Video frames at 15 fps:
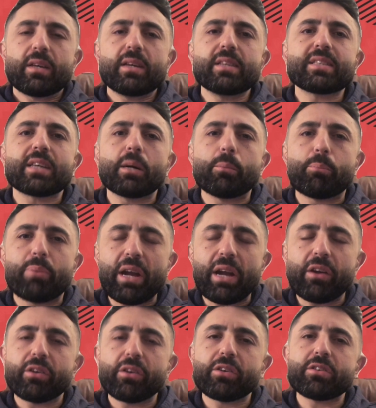Its
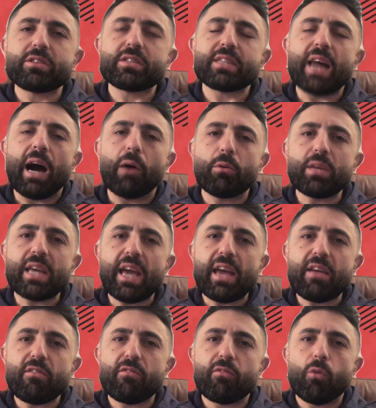competitors, the Audi
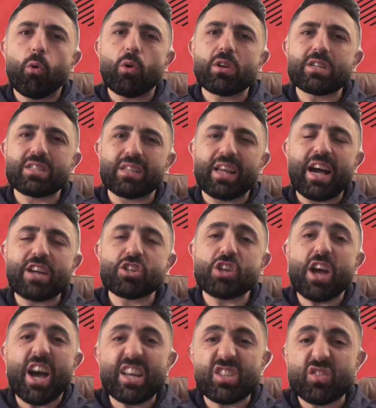A4 slash
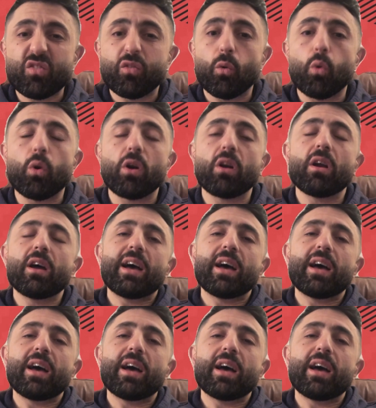S4,